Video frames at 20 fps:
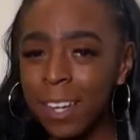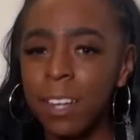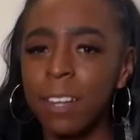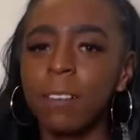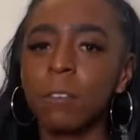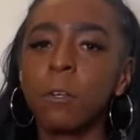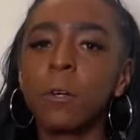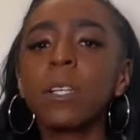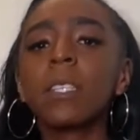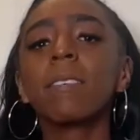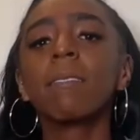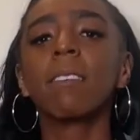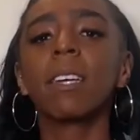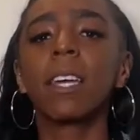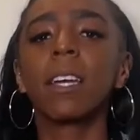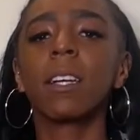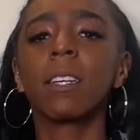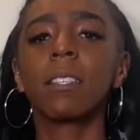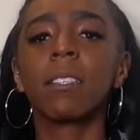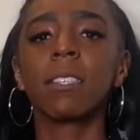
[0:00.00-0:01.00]
Of course, if the
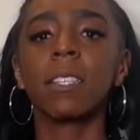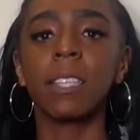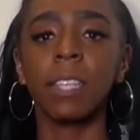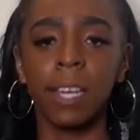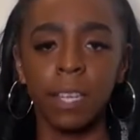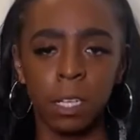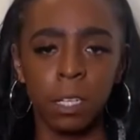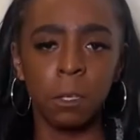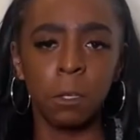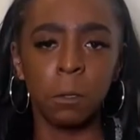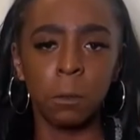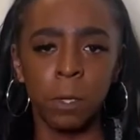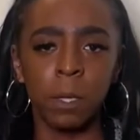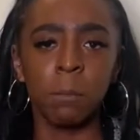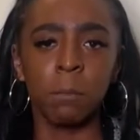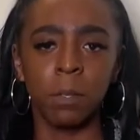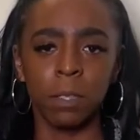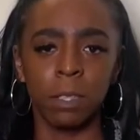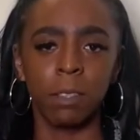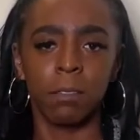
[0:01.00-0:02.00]
character's like you can
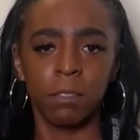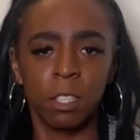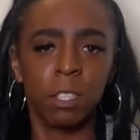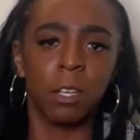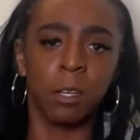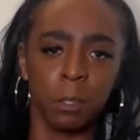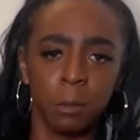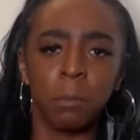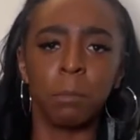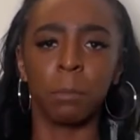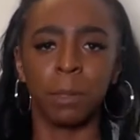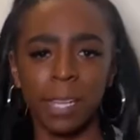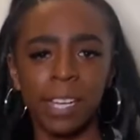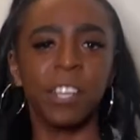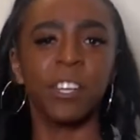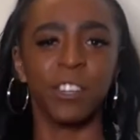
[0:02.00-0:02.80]
play